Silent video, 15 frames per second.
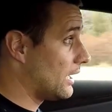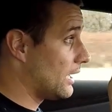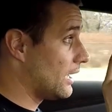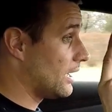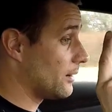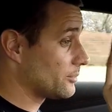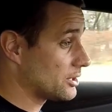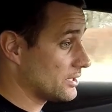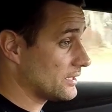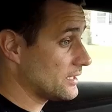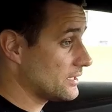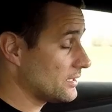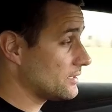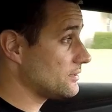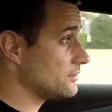I'm gonna get
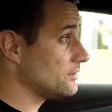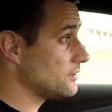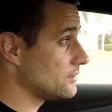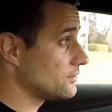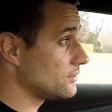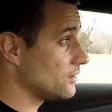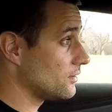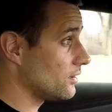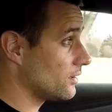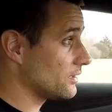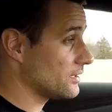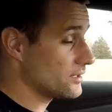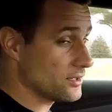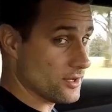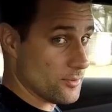
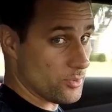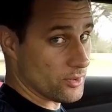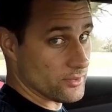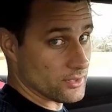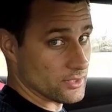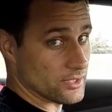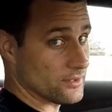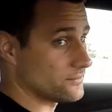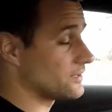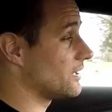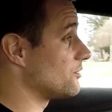it up on the lift,